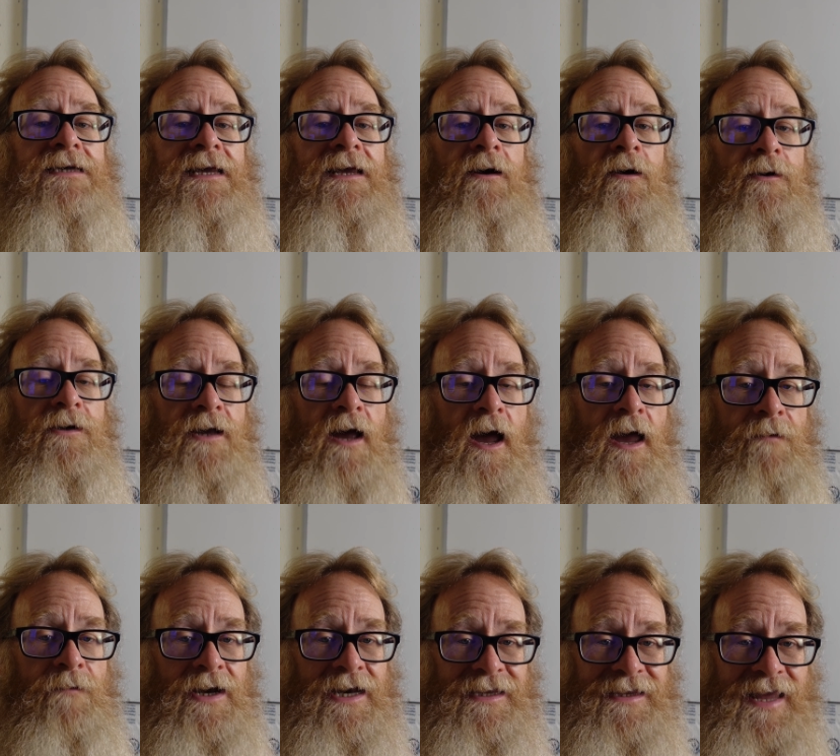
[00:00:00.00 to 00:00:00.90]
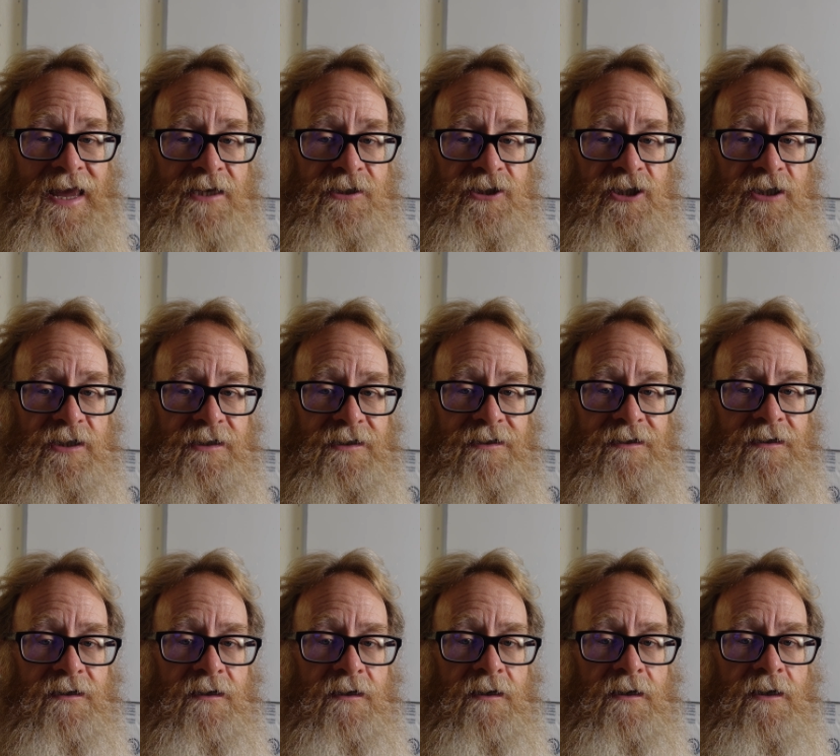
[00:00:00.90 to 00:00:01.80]
need our time and attention.
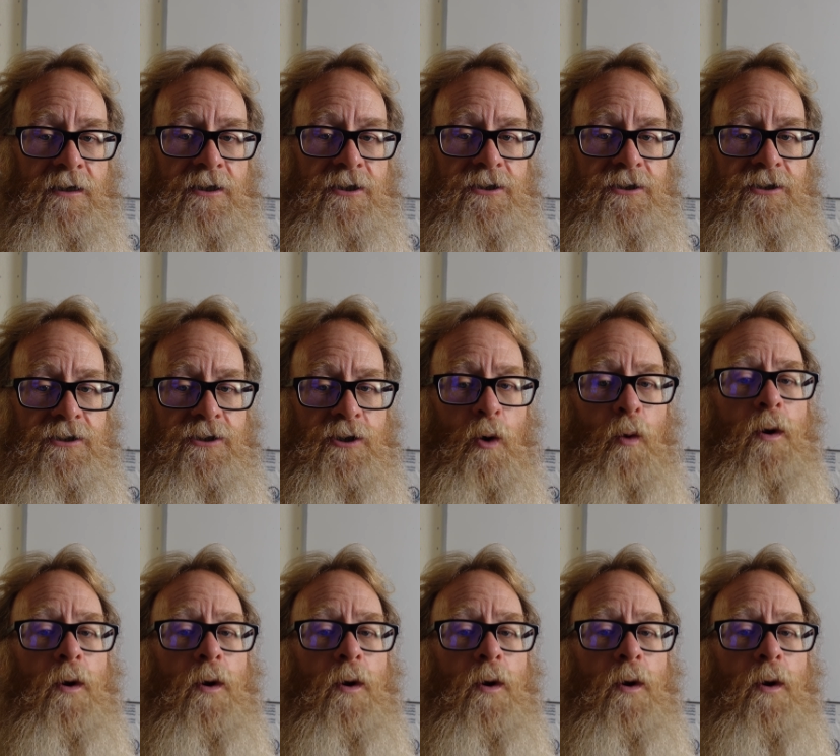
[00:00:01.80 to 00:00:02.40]
So,